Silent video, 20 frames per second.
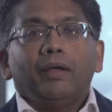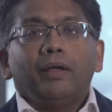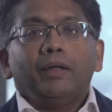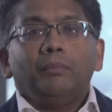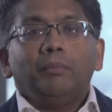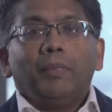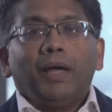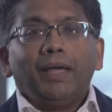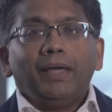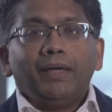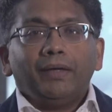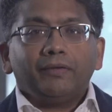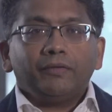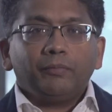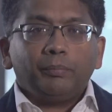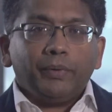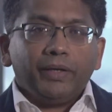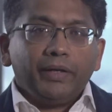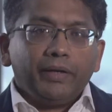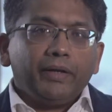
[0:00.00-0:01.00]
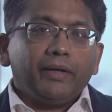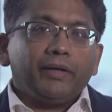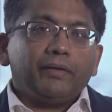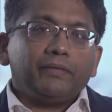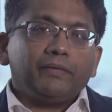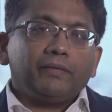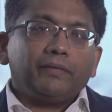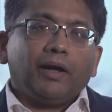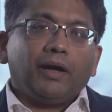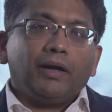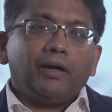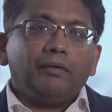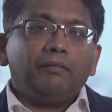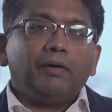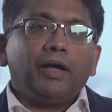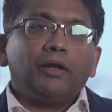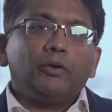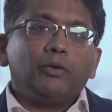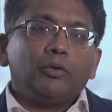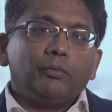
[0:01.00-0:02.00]
In my experience,
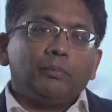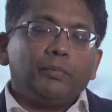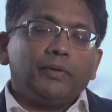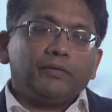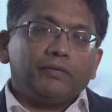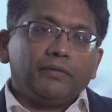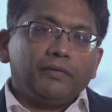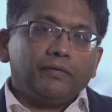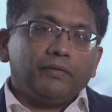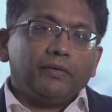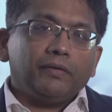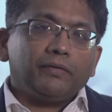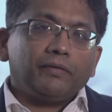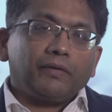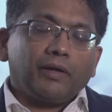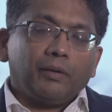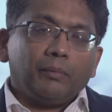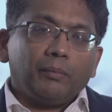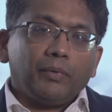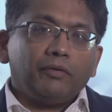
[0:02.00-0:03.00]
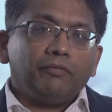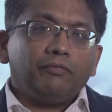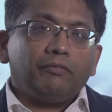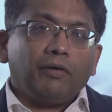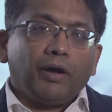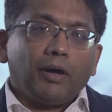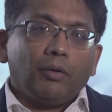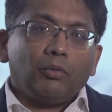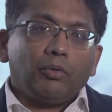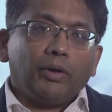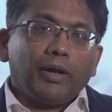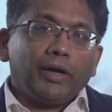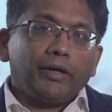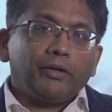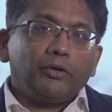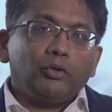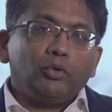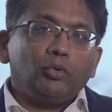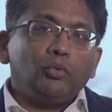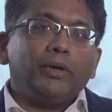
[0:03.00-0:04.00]
undervalued businesses can be found
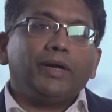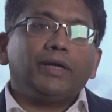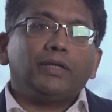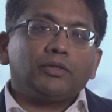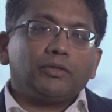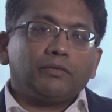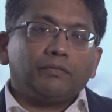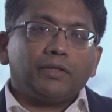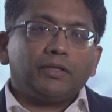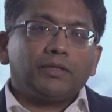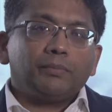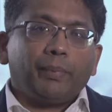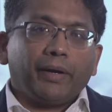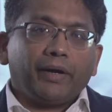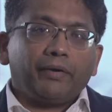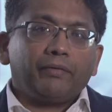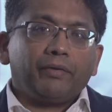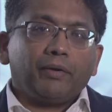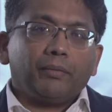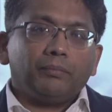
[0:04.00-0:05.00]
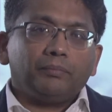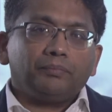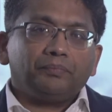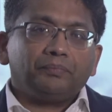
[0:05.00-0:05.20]
at two ends of the spectrum.